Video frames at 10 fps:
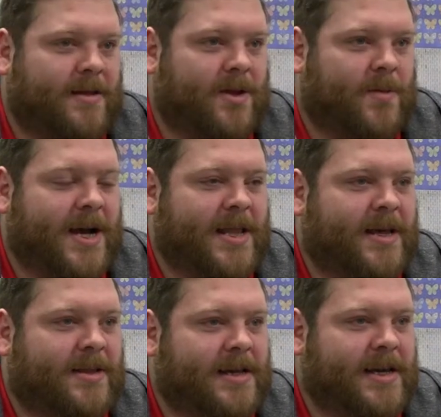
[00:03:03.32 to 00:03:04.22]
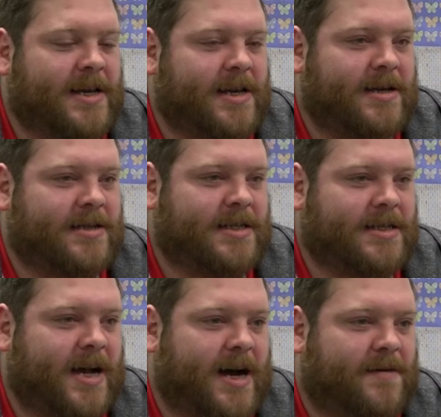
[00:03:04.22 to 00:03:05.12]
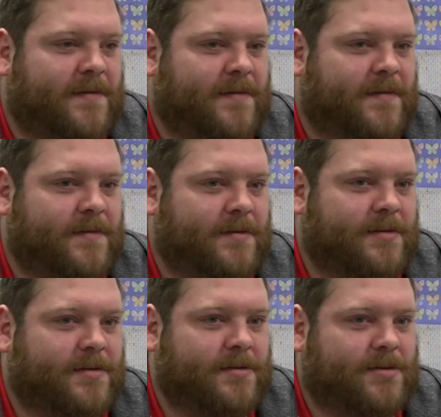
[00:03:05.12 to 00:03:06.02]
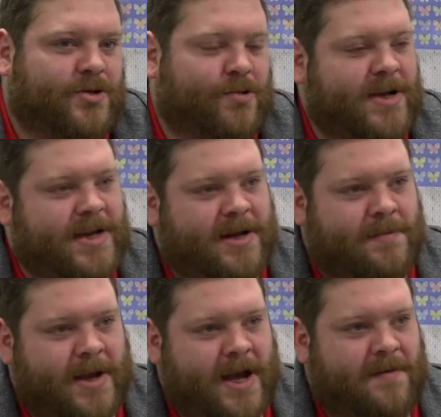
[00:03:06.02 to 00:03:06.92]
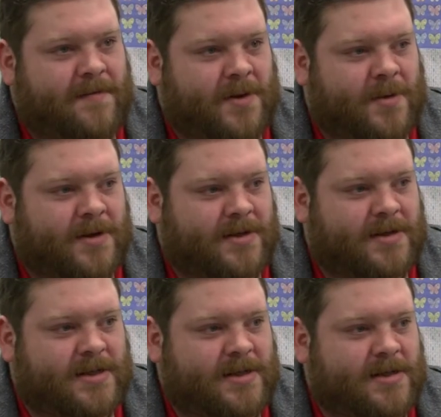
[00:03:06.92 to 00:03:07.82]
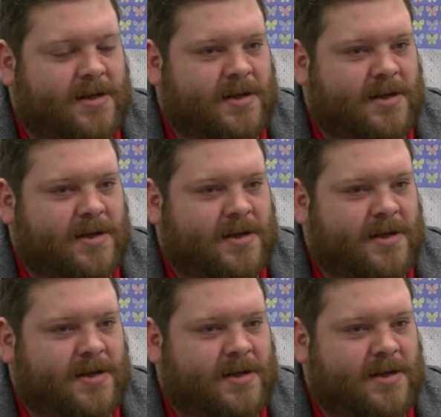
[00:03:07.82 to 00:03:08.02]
The way that the staff treated me afterwards,